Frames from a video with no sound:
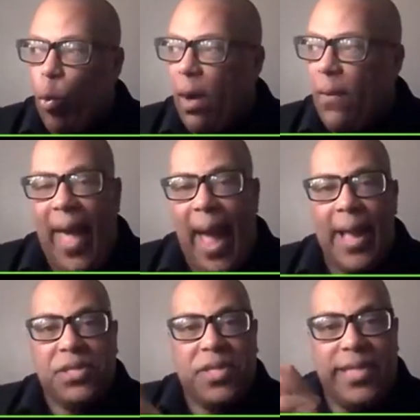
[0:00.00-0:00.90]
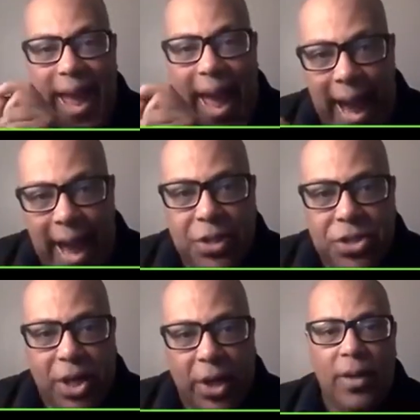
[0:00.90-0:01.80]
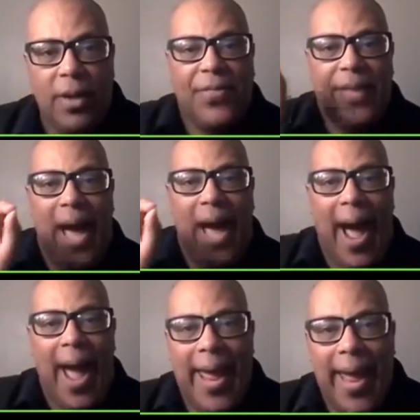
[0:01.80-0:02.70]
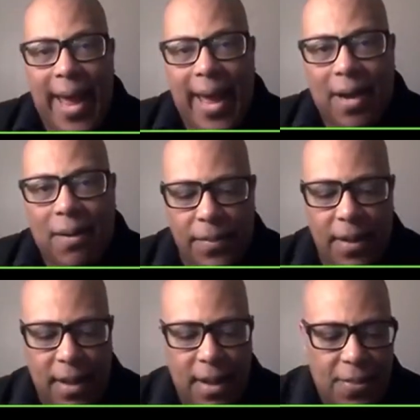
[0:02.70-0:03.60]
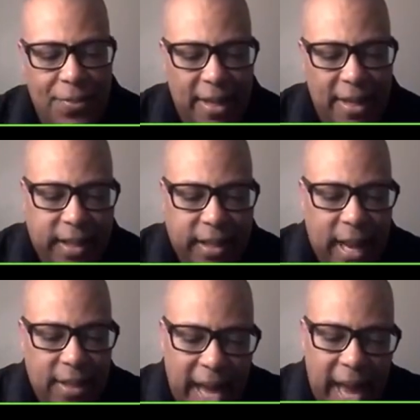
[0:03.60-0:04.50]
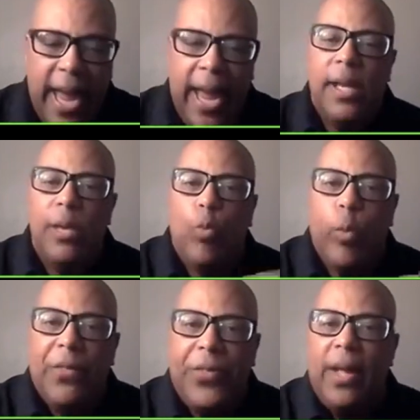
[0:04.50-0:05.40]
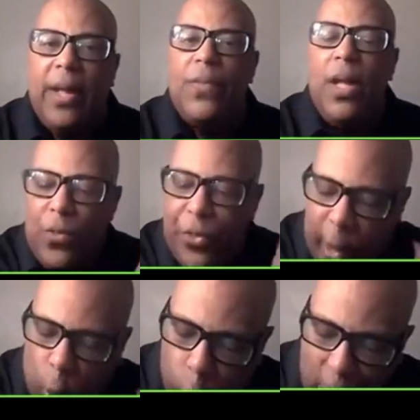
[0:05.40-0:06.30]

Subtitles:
Well, that's the answer, the I am, that's contained within the